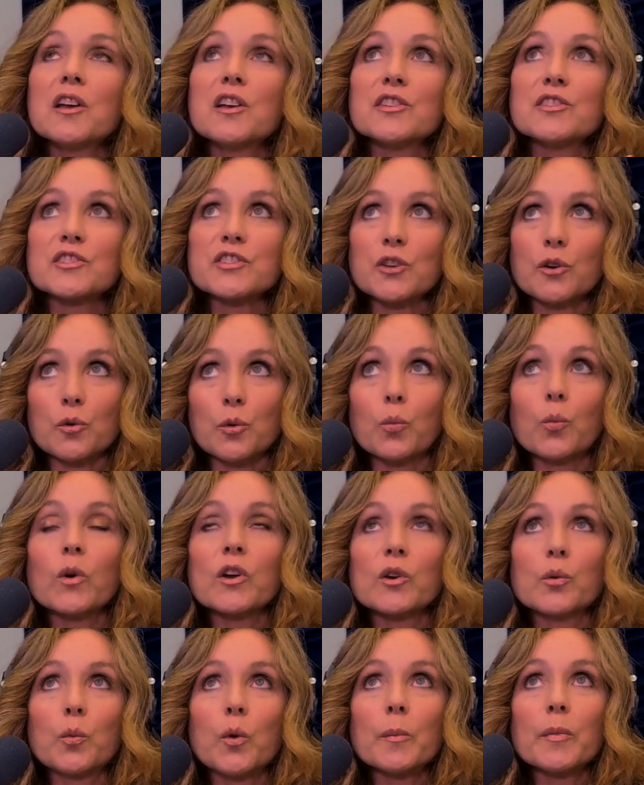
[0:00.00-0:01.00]
So when
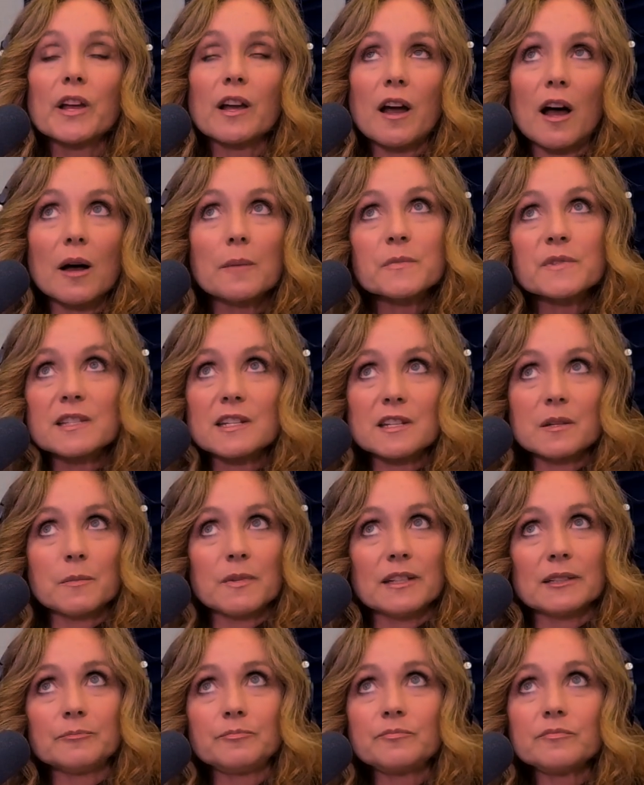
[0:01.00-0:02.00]
a woman comes to
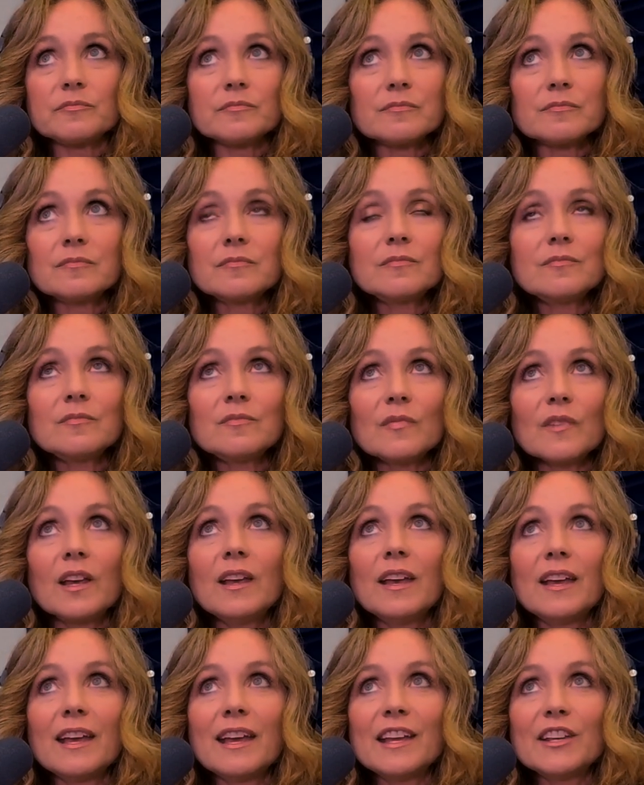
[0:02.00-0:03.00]
me,
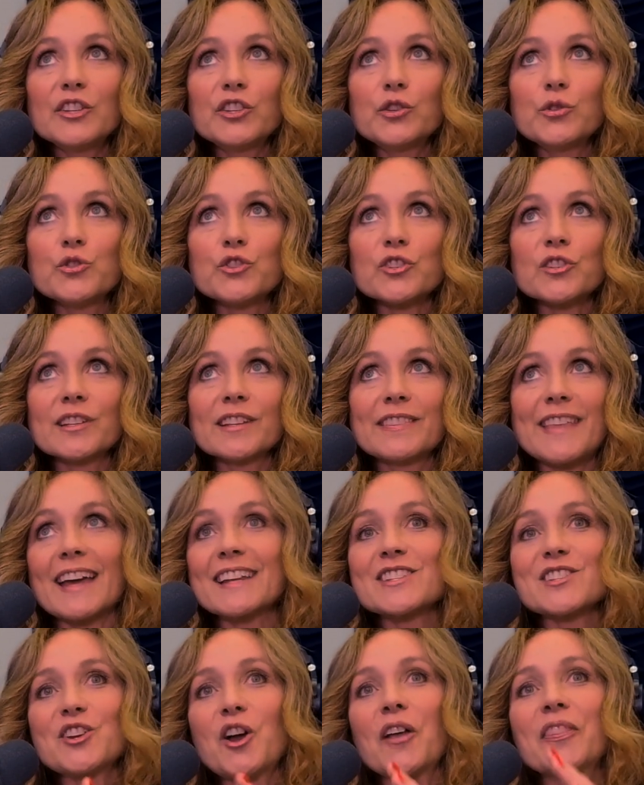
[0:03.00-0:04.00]

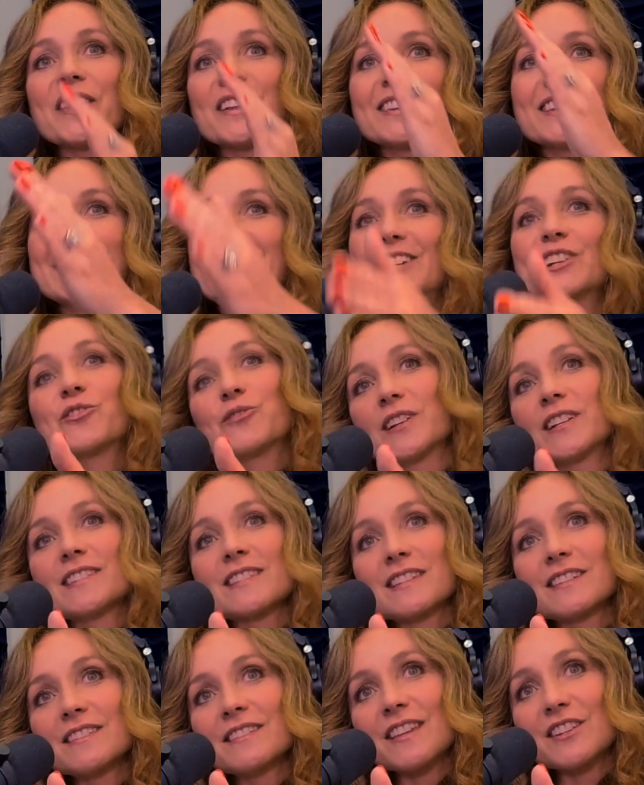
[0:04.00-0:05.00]
that's not the leading
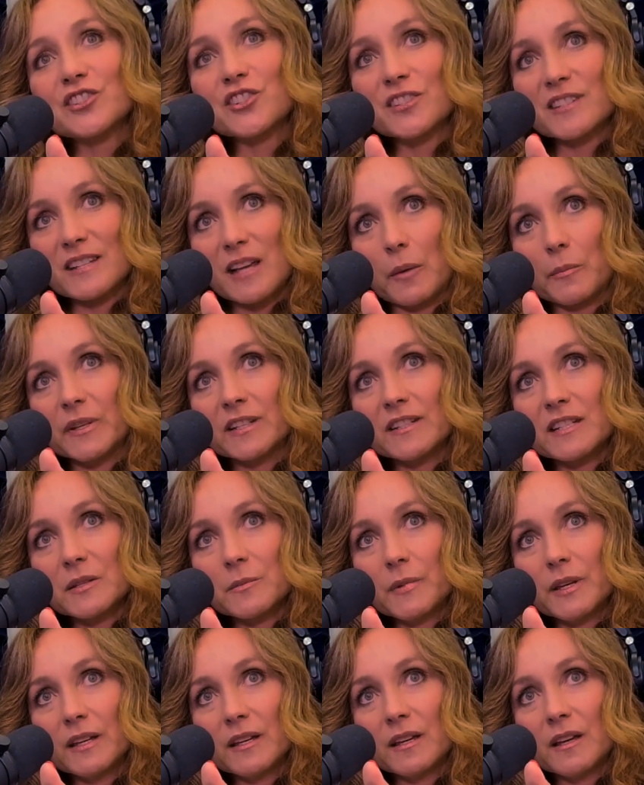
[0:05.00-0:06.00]
reason that she's coming to
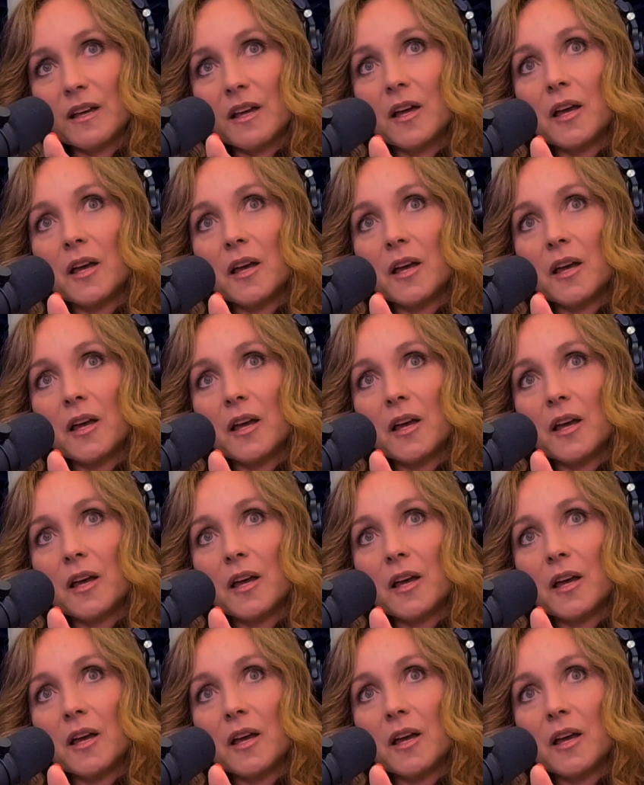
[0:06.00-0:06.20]
me.